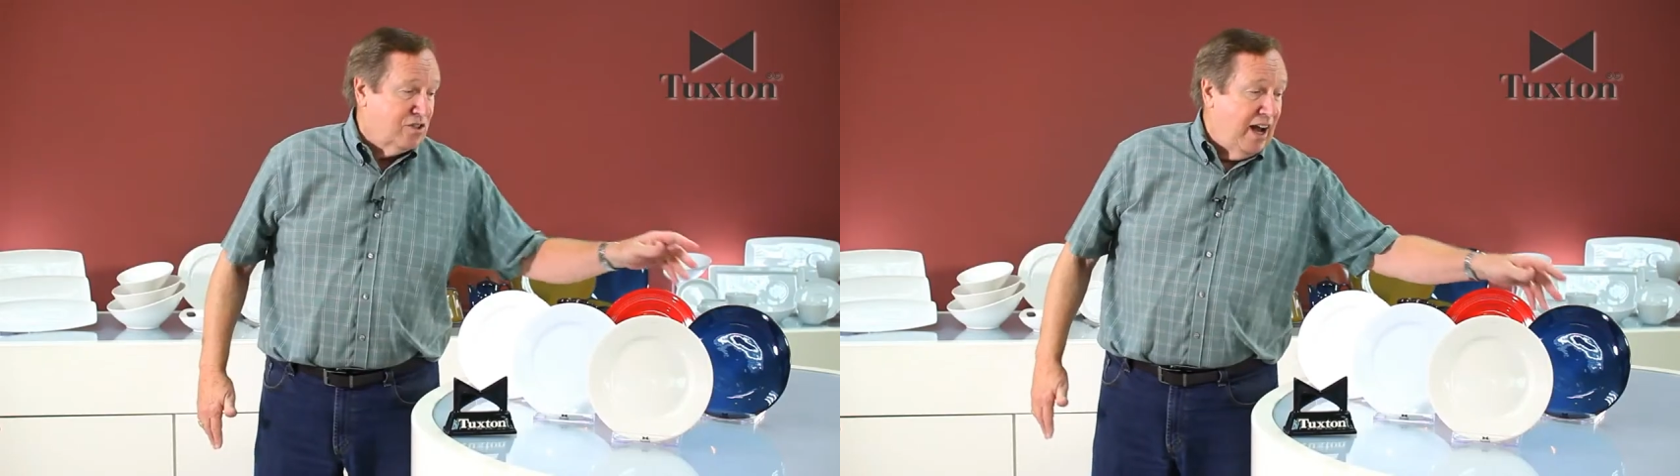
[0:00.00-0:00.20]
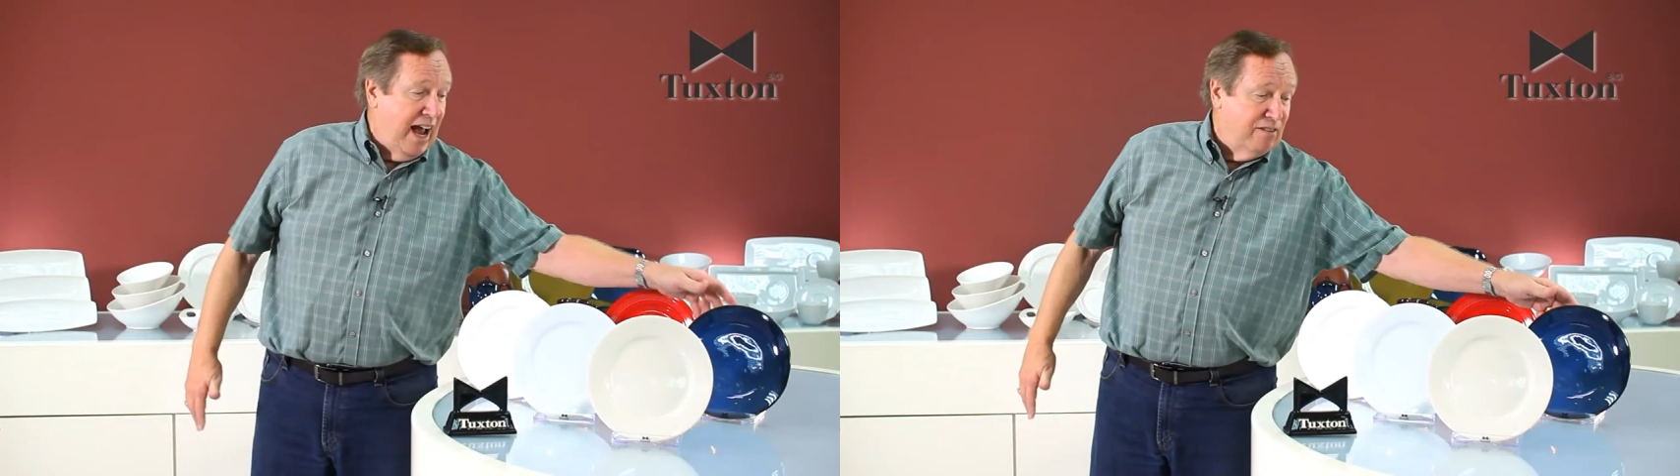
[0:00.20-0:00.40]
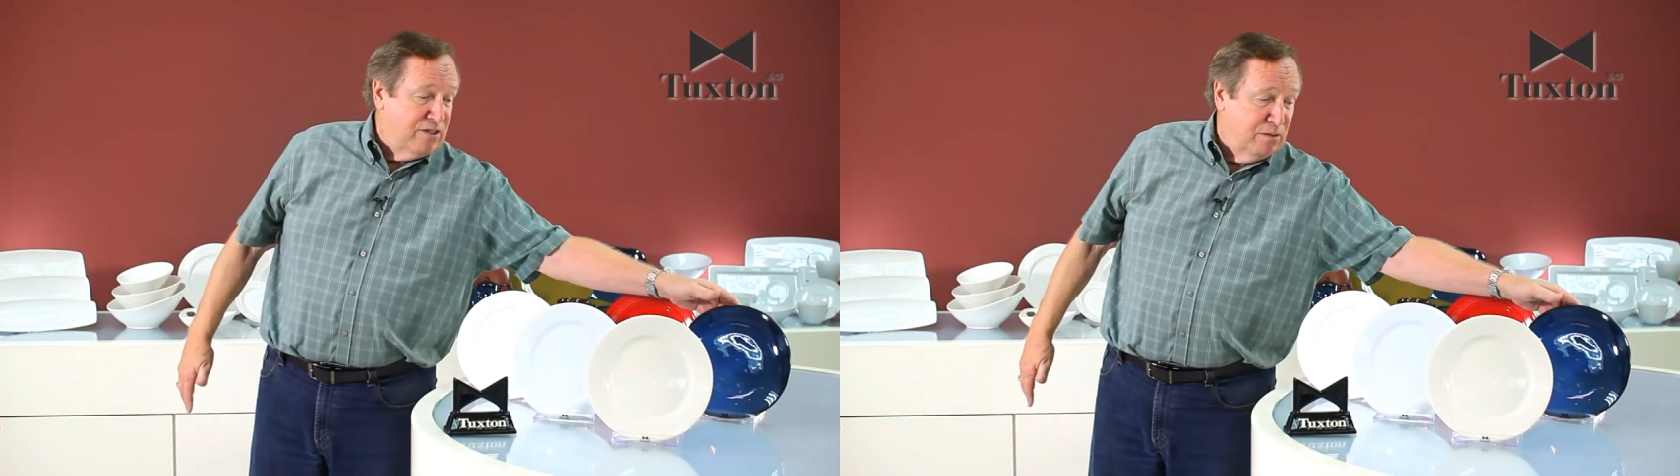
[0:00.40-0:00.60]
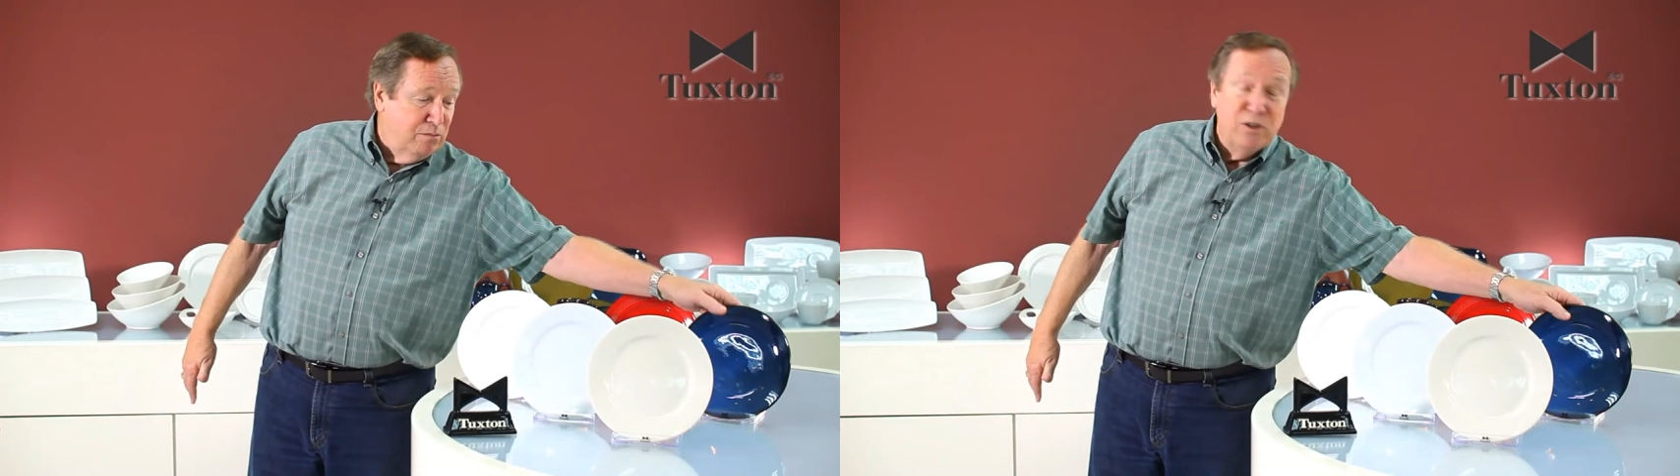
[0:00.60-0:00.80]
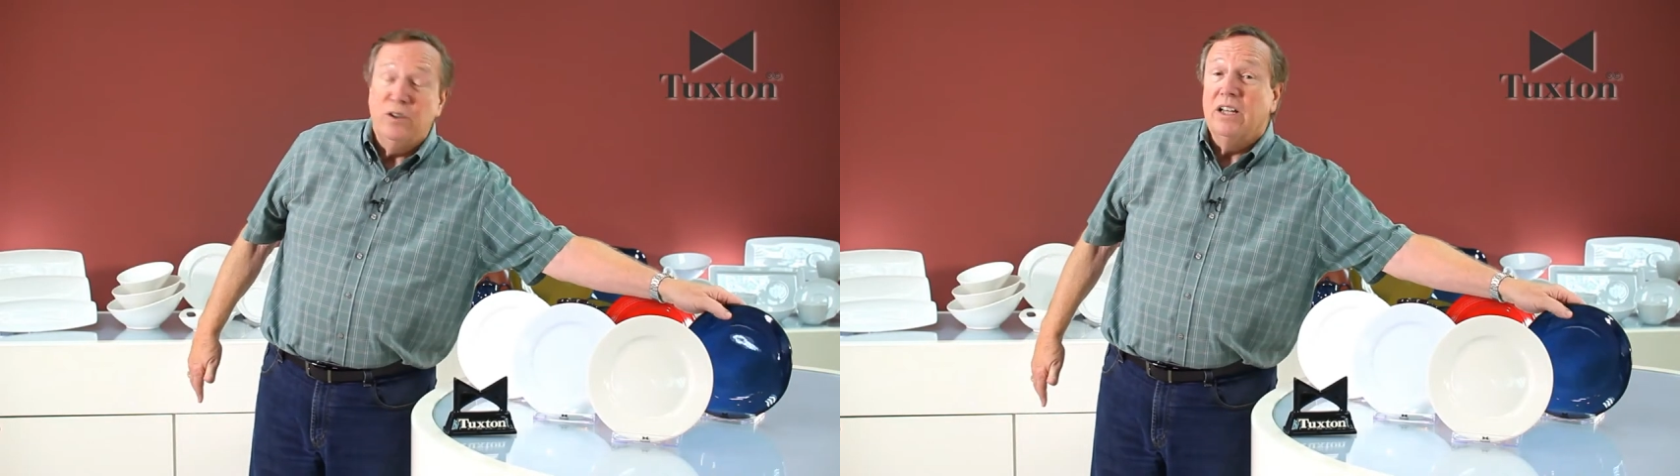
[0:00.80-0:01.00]
have some
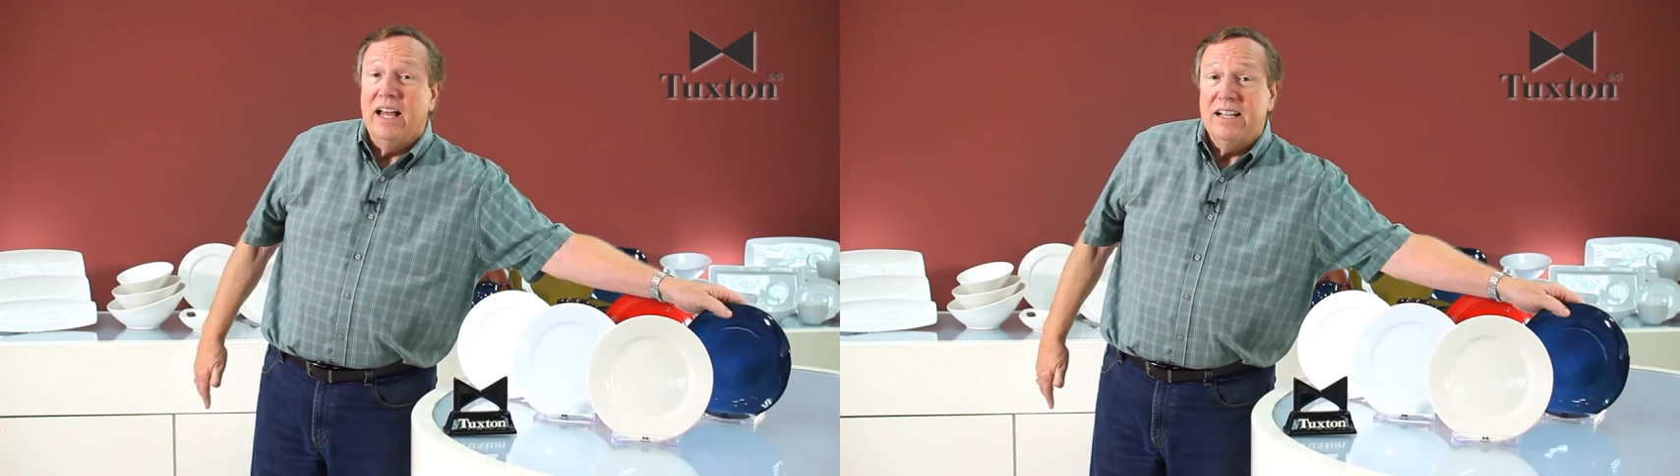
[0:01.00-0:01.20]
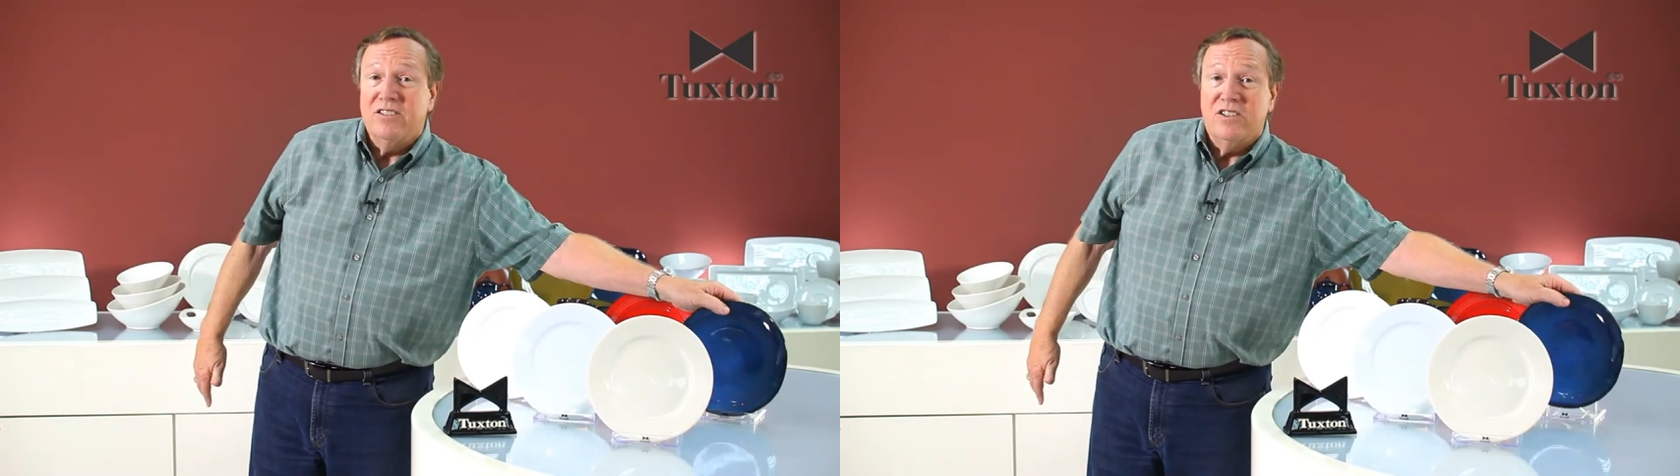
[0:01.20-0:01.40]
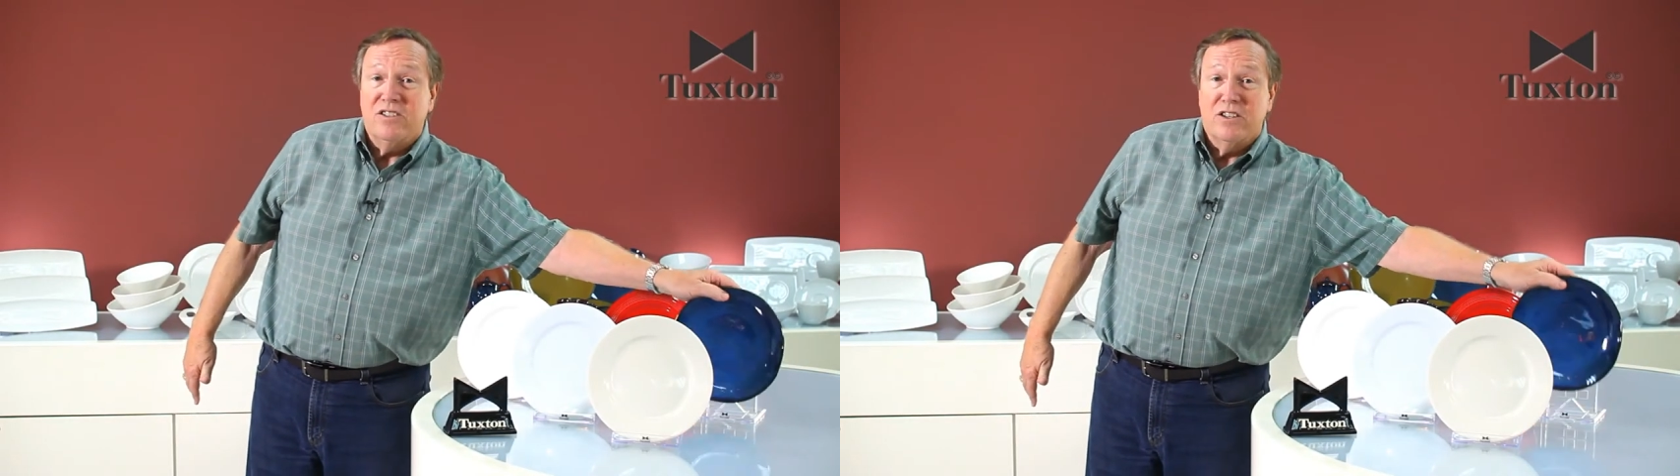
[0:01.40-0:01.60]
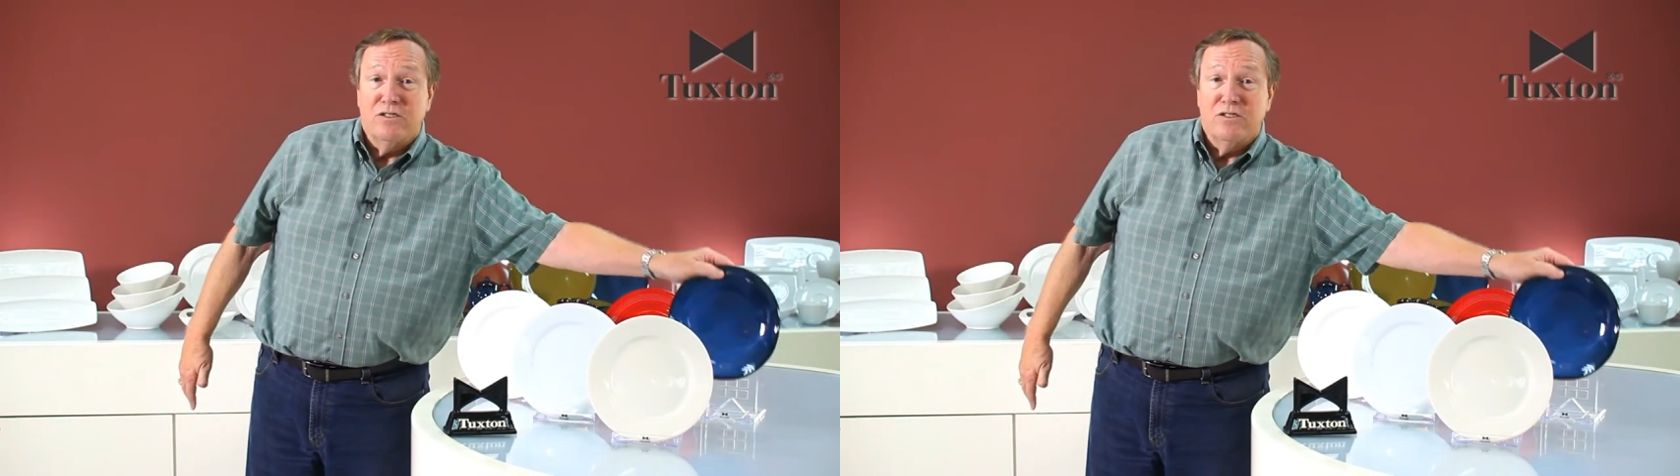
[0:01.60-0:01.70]
new glazes that